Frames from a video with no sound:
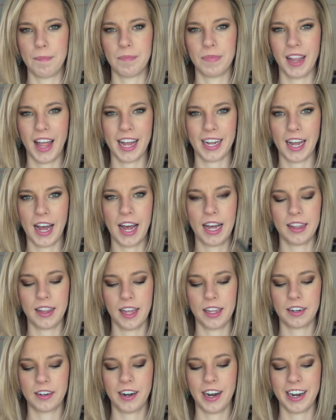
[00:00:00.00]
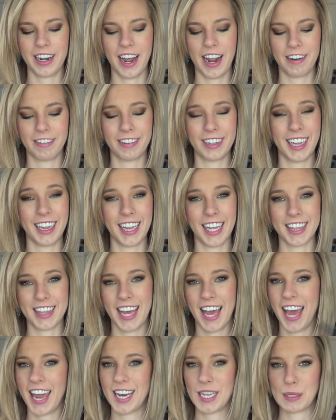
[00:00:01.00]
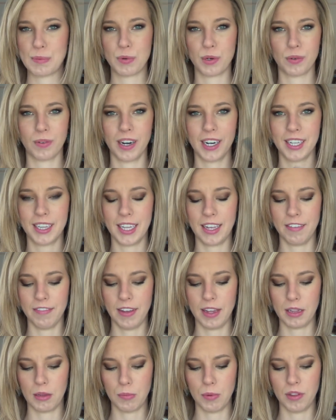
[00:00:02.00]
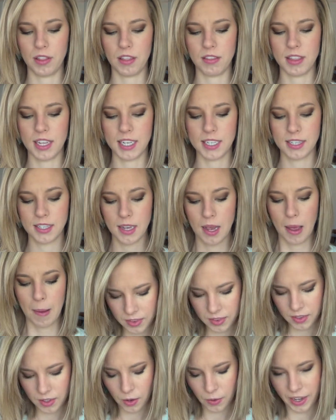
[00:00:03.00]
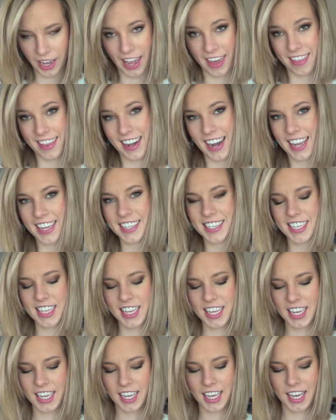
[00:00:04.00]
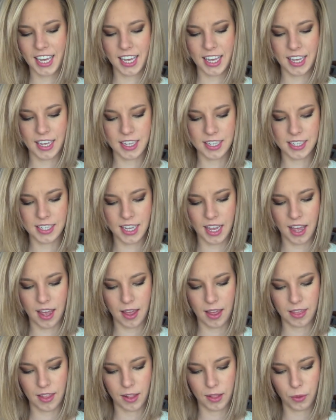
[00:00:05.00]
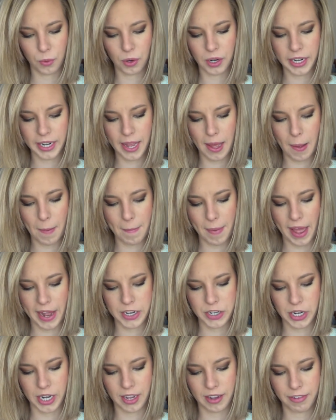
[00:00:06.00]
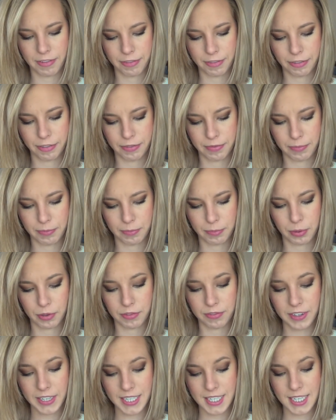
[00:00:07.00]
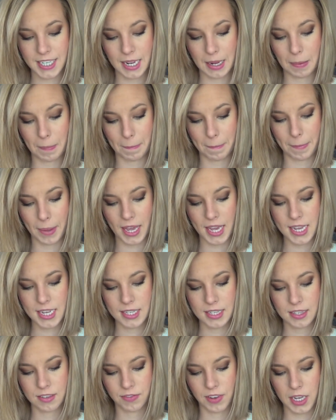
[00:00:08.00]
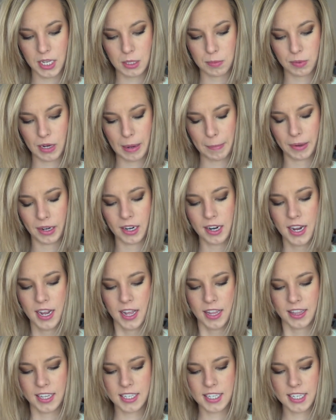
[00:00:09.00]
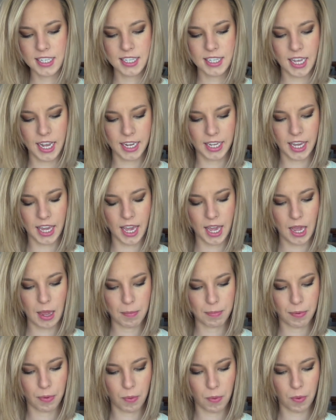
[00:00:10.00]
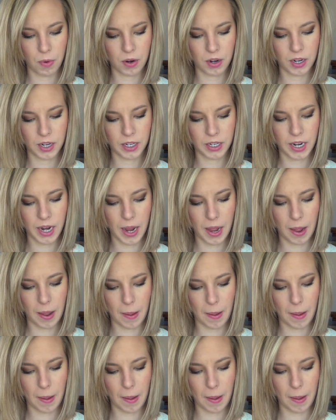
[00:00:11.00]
black eyeliner, and I really like that, and it's more readily available than this. Okay, the next thing is the L'Oreal Magic Perfecting Base Face Primer. This is like a pore